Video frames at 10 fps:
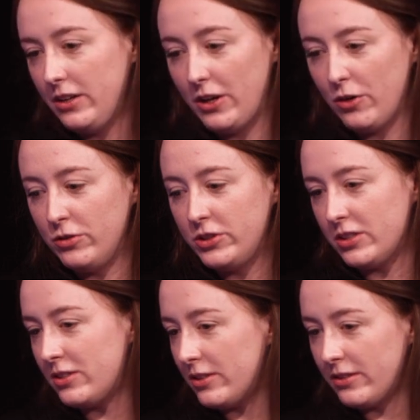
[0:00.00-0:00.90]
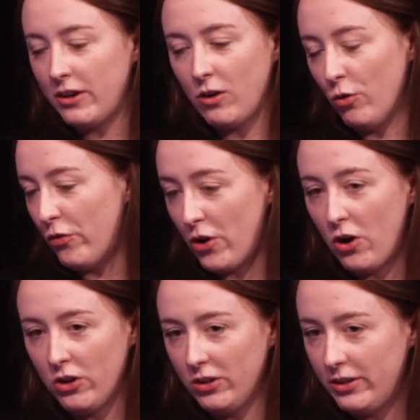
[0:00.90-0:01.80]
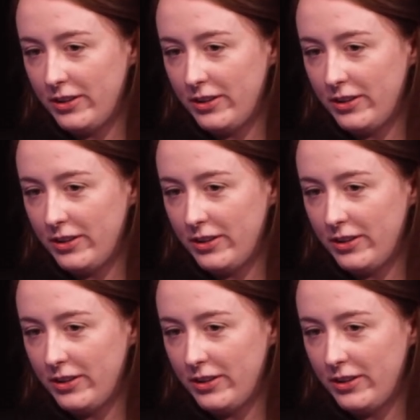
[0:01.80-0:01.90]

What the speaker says: you know, just overall,